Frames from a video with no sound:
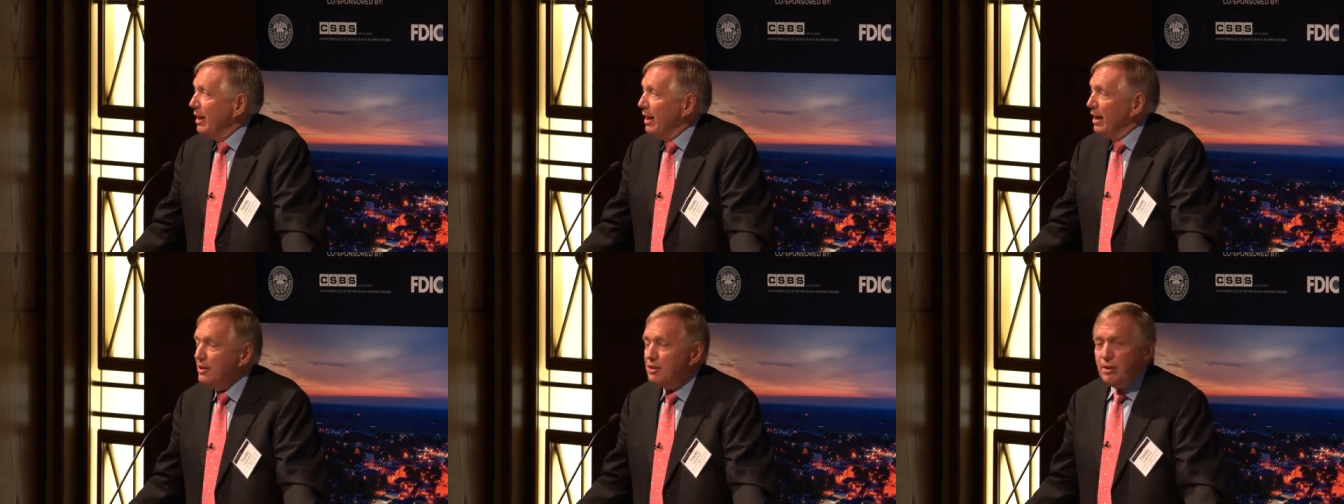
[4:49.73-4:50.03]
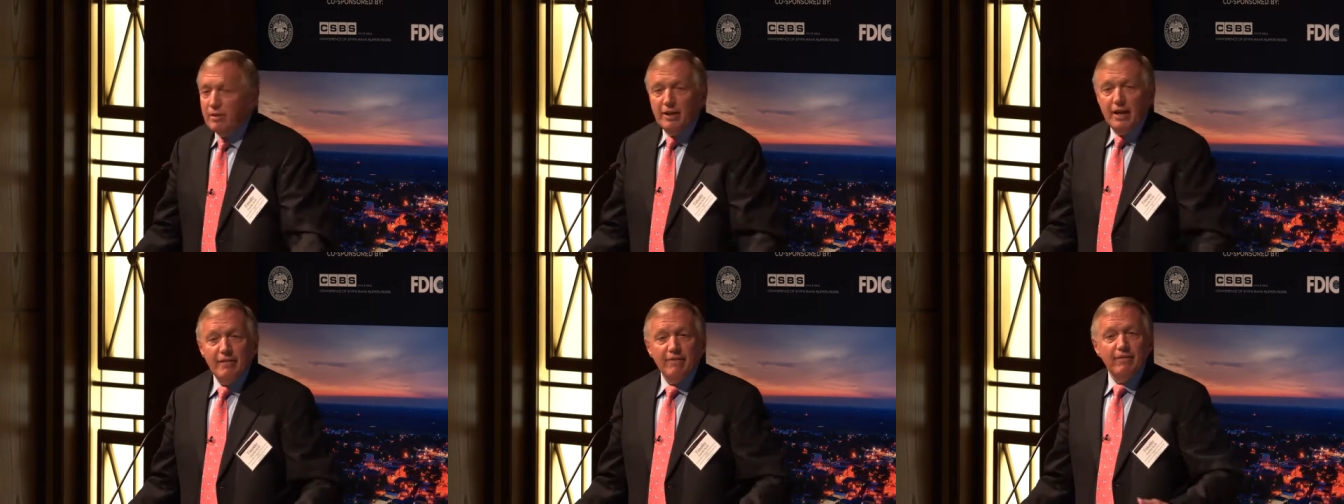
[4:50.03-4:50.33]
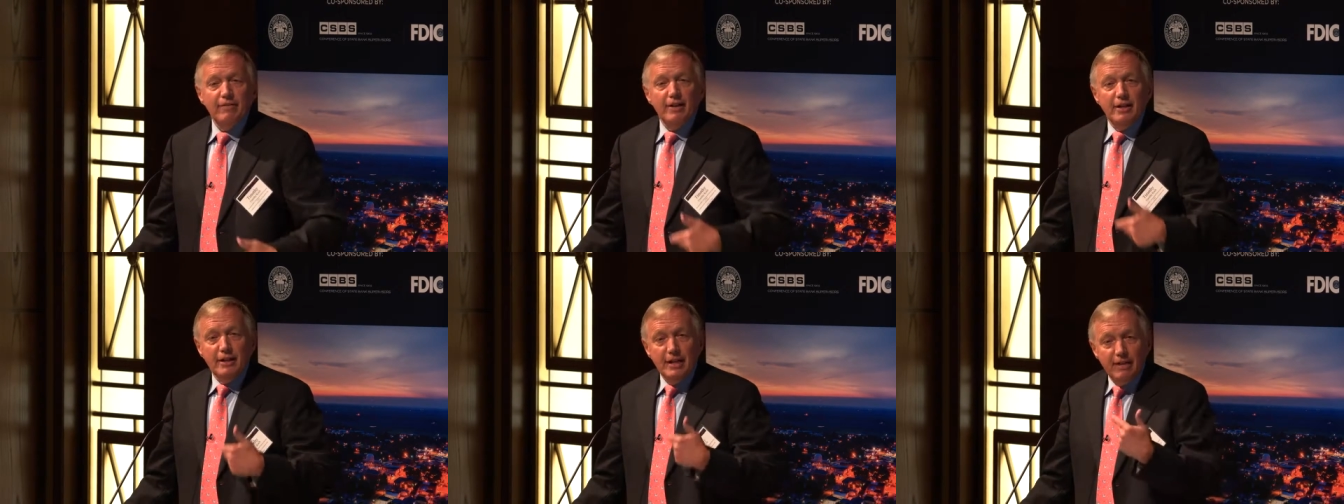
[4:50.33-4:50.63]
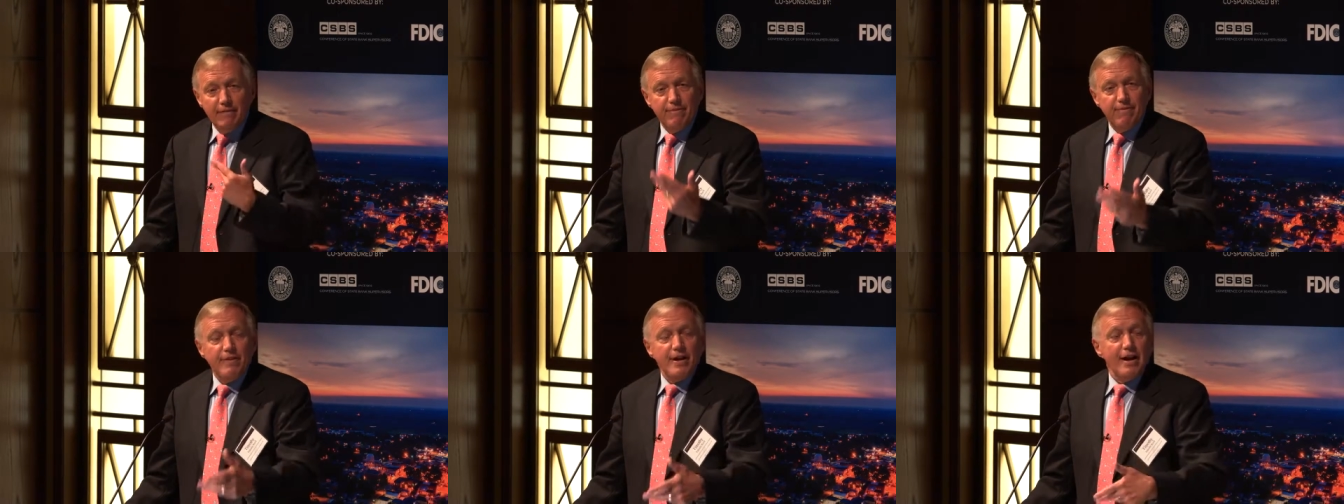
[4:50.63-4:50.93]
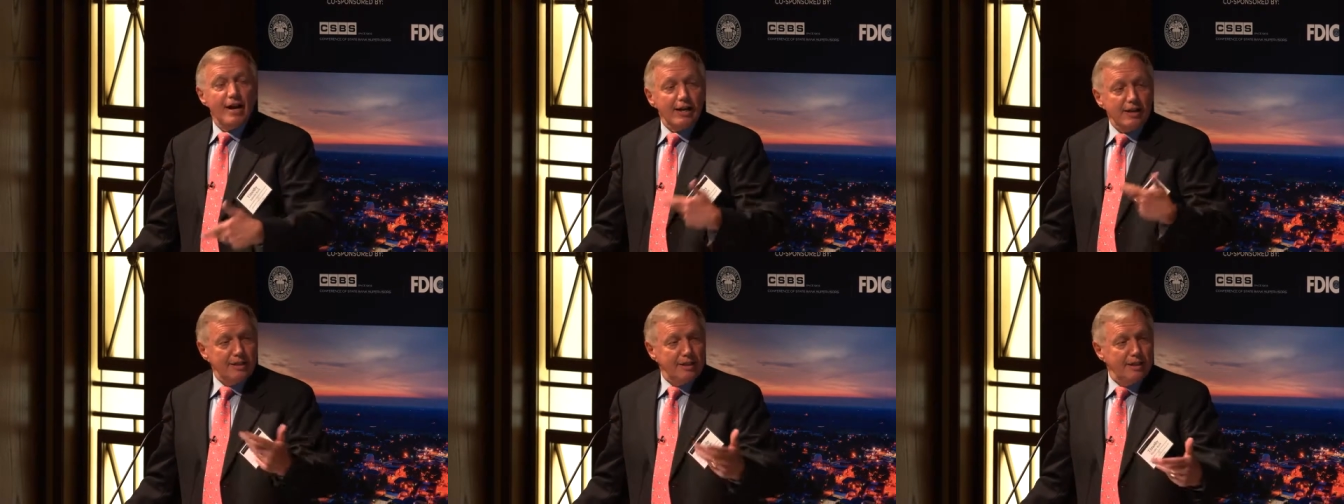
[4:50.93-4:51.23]
and so in
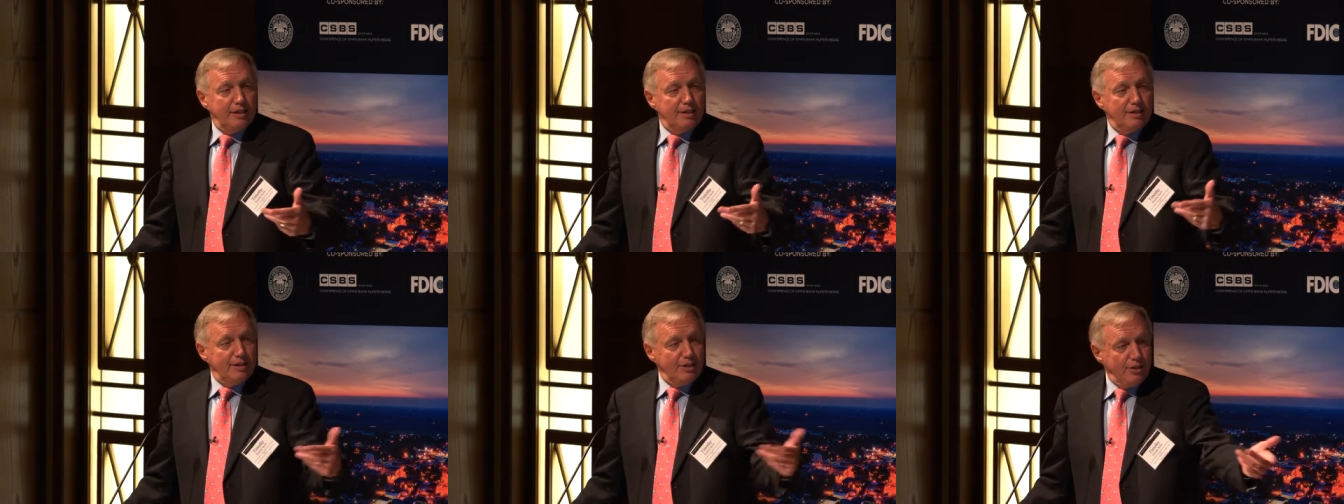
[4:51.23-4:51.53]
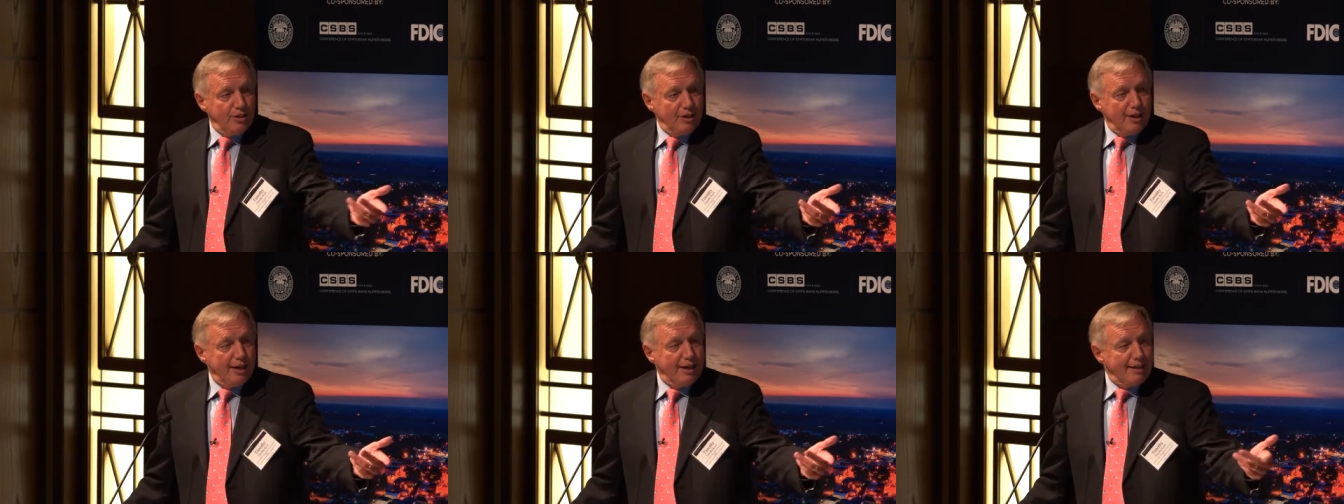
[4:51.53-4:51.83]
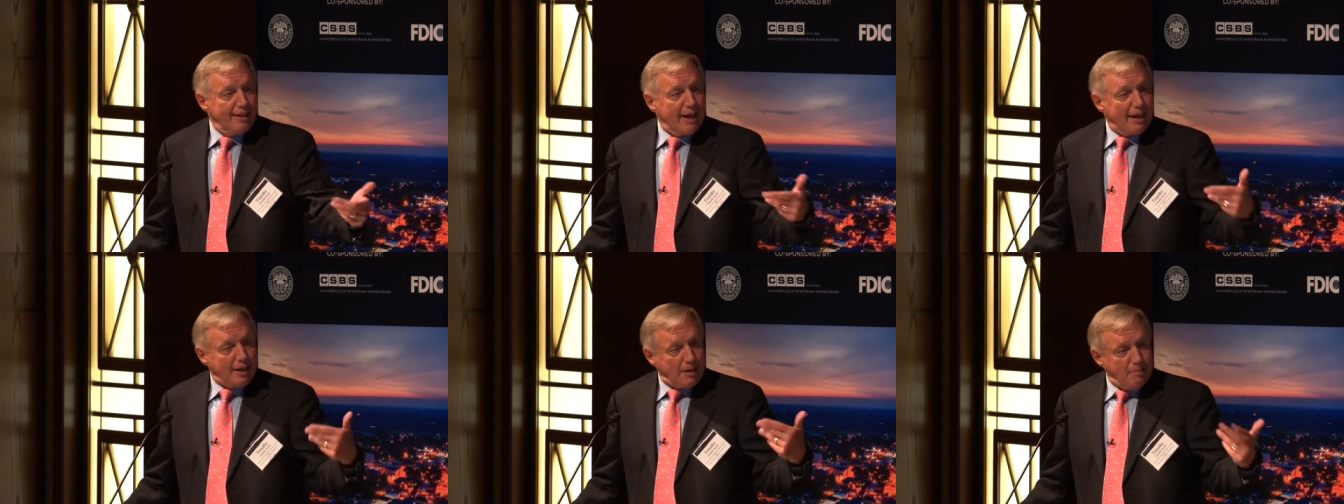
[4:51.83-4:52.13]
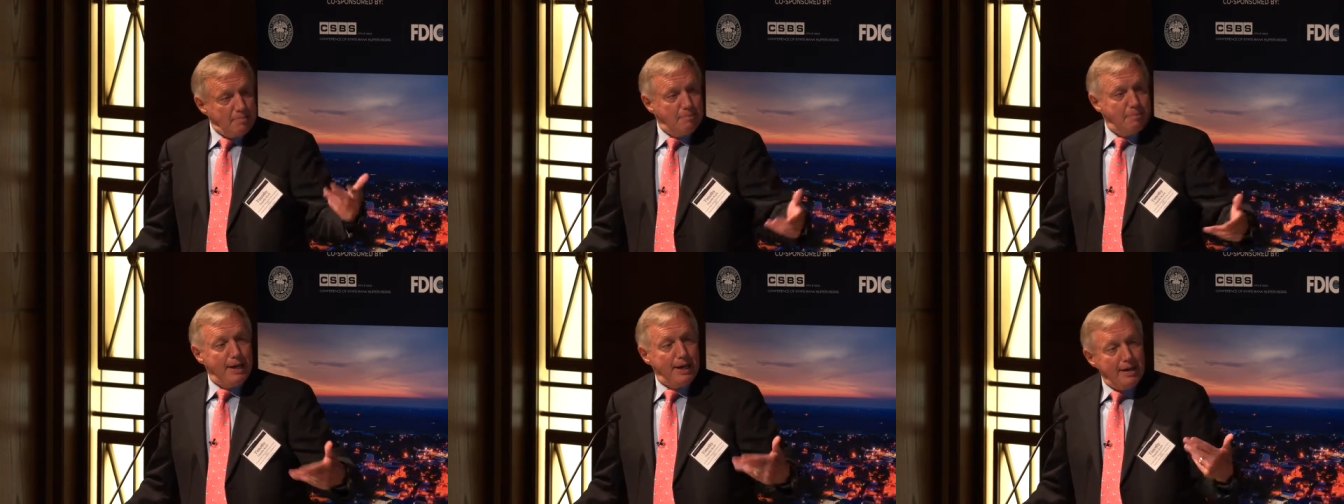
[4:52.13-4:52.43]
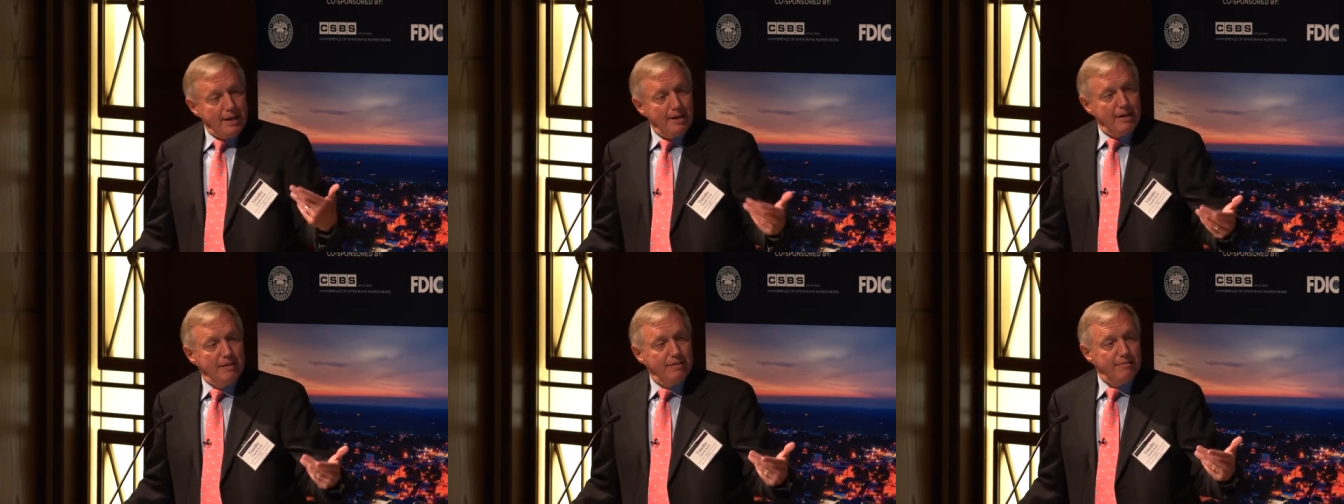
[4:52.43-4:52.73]
effect, you're getting that
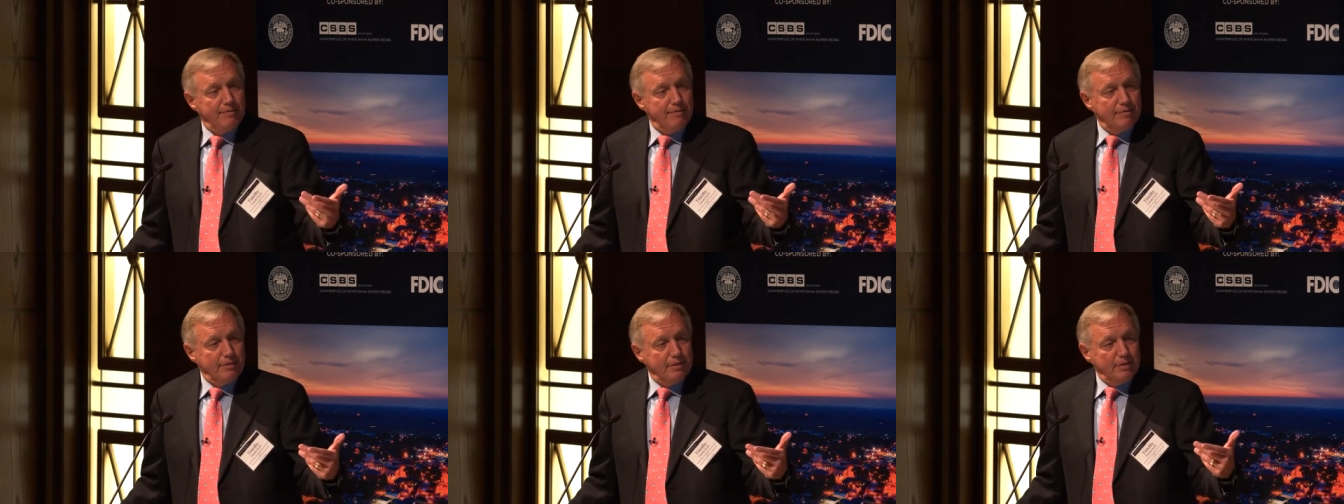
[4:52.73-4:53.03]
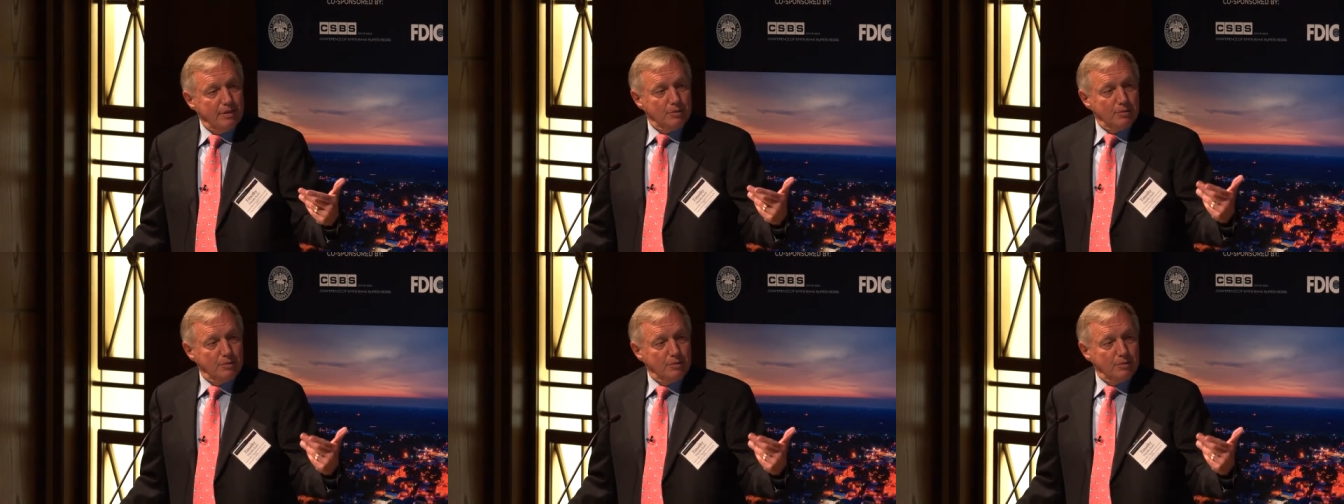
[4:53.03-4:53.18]
competitive